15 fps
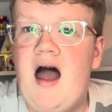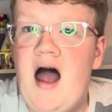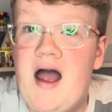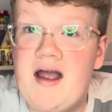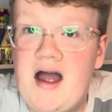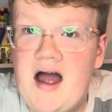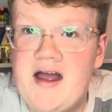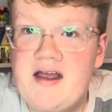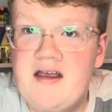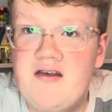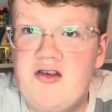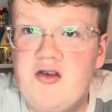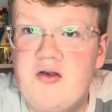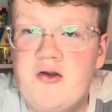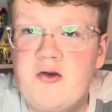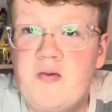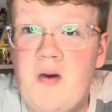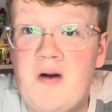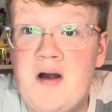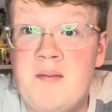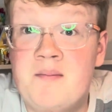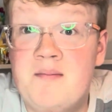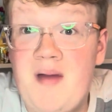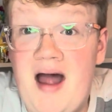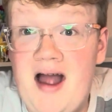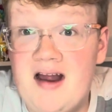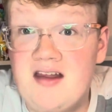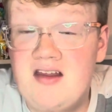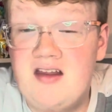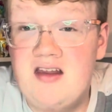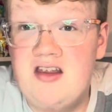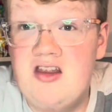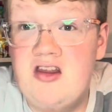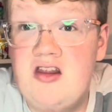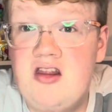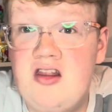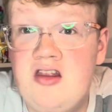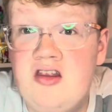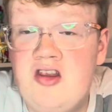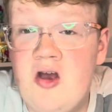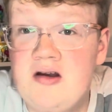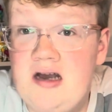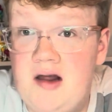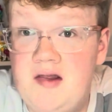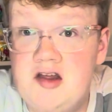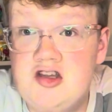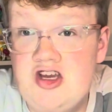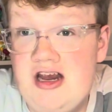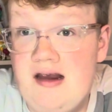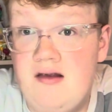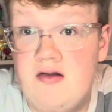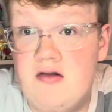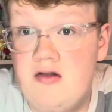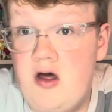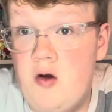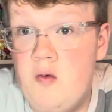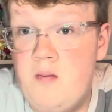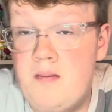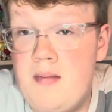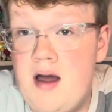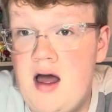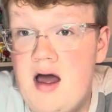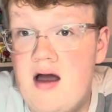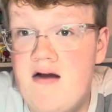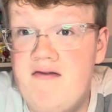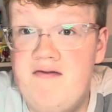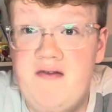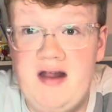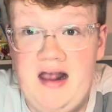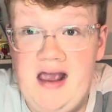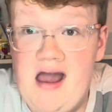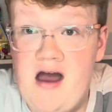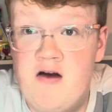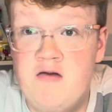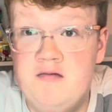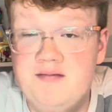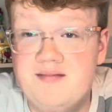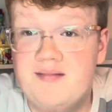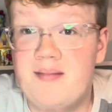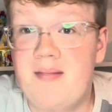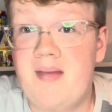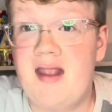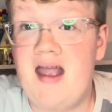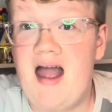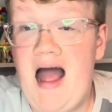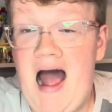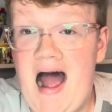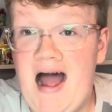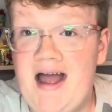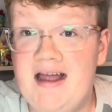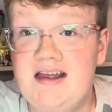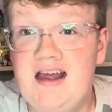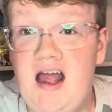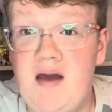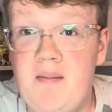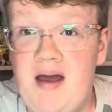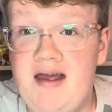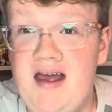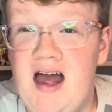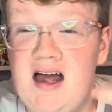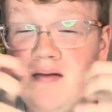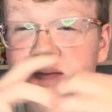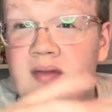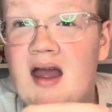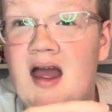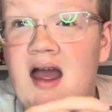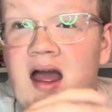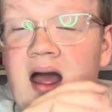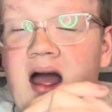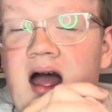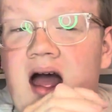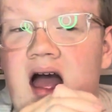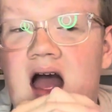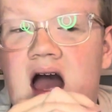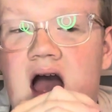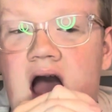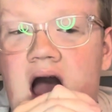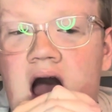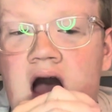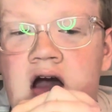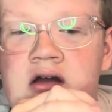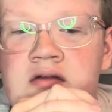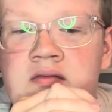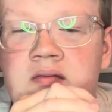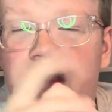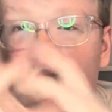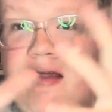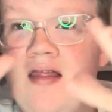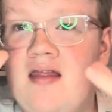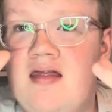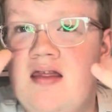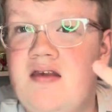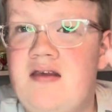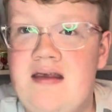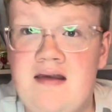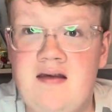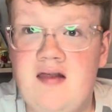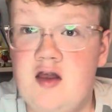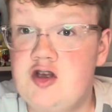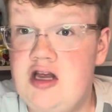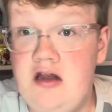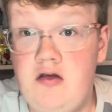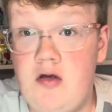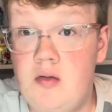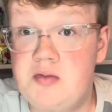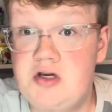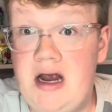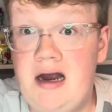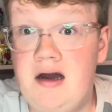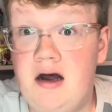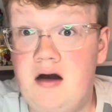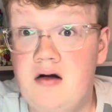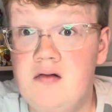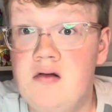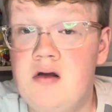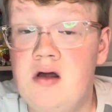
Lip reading: guys, welcome back to another cheese slope video. I am Micah, and this is the cheese slope channel.